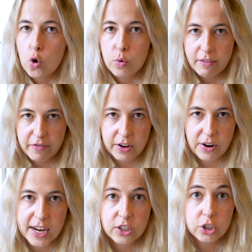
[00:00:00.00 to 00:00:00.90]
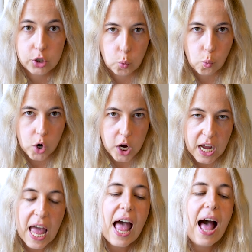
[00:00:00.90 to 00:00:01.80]
no nothing, right? Just
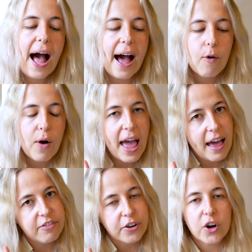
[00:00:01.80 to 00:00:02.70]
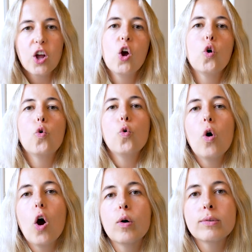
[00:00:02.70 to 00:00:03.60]
work. However,
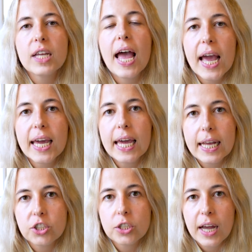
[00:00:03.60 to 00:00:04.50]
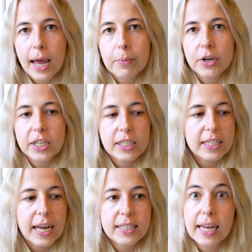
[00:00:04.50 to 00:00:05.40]
who owns a kitchen timer
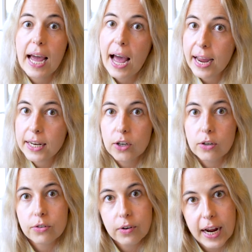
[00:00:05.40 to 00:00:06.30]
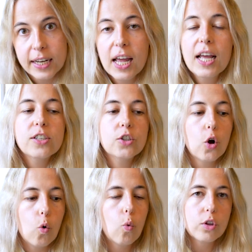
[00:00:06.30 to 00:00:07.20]
these days? Like, I don't, right?
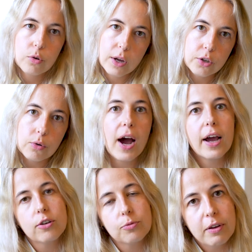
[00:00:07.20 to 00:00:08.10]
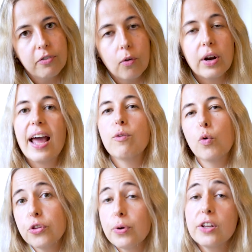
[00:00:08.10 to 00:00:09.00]
So what do I do? I use my phone. And
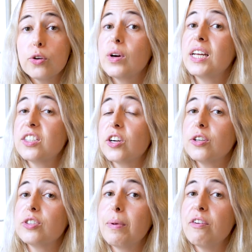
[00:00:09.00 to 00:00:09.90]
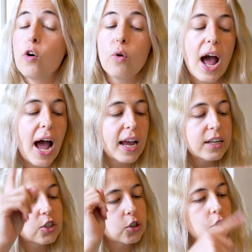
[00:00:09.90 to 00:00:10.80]
what do I do when I start using my phone?
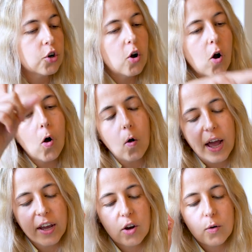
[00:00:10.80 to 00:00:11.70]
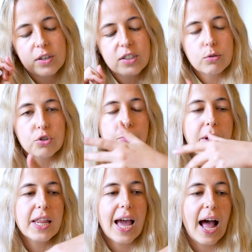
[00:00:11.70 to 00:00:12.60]
I scroll, I go on social
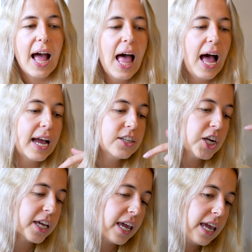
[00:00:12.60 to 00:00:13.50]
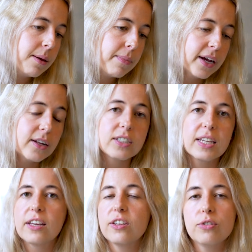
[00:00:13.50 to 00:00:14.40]
media, I check
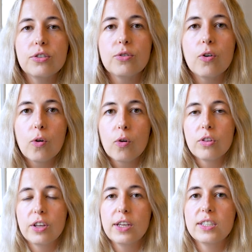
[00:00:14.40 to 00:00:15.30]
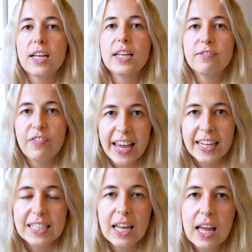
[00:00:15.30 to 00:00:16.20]
emails, like you do all these
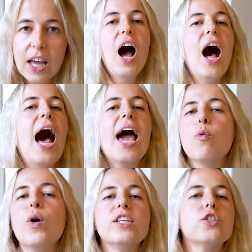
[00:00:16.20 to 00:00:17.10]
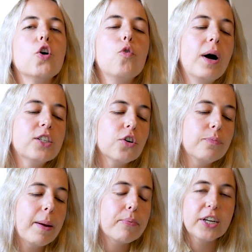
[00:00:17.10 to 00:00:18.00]
things. I waste so much
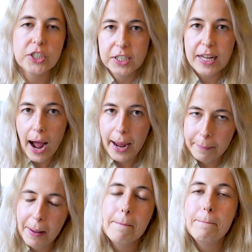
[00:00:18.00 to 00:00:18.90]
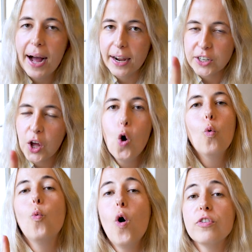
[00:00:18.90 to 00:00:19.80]
of my precious time, but
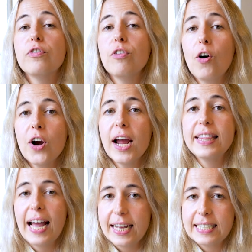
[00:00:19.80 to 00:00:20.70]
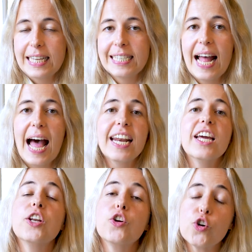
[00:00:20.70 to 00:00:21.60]
what Flora does is
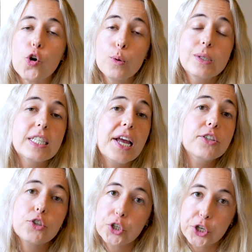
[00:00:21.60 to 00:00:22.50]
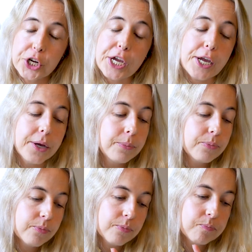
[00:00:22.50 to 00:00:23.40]
that it grows a tree.
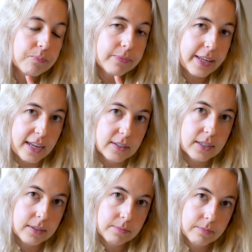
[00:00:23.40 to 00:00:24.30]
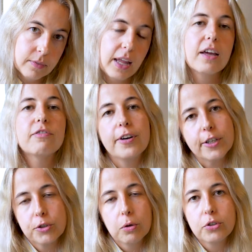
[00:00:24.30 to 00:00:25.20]
Yes, like a
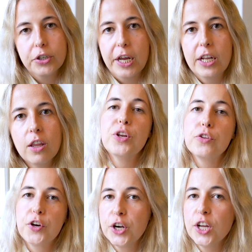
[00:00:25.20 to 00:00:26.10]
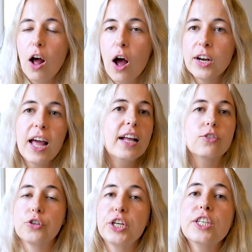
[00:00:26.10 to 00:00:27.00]
virtual tree. When you turn it on, a
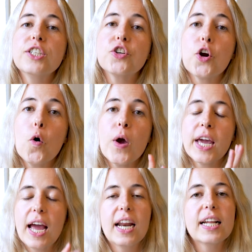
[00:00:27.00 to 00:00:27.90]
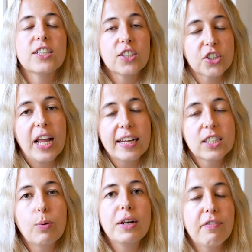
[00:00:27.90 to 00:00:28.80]
tree is growing, and it
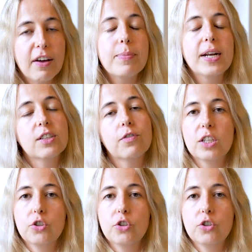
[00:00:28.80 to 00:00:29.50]
takes twenty-five minutes for